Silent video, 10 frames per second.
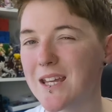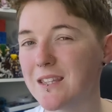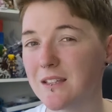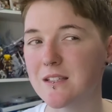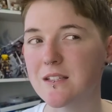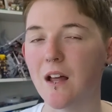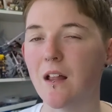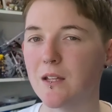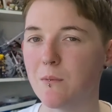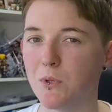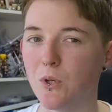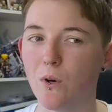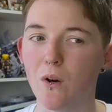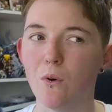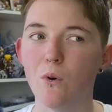anything that's slightly
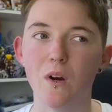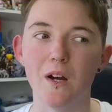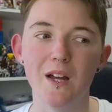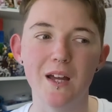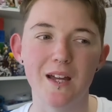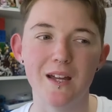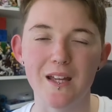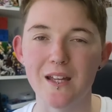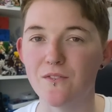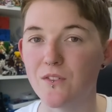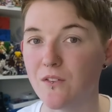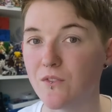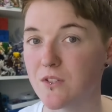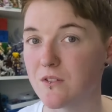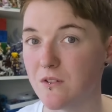impure, or even
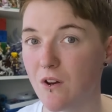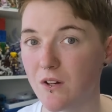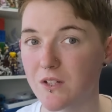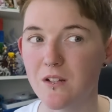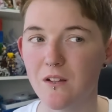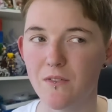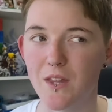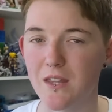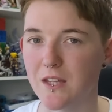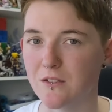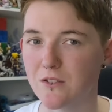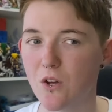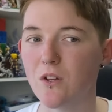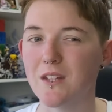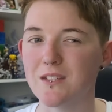if it's not, they think it's
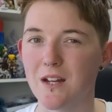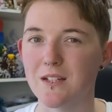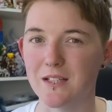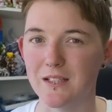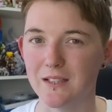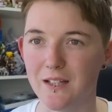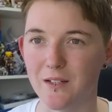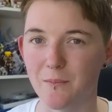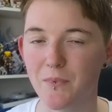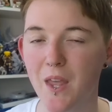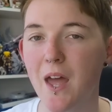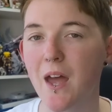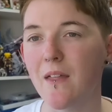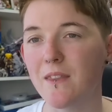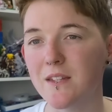dirty, they start to clean it.
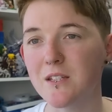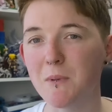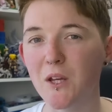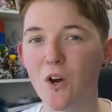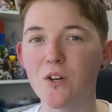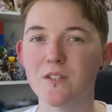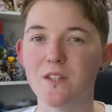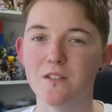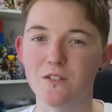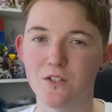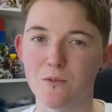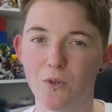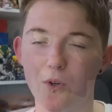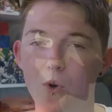And this is because there's a Digimon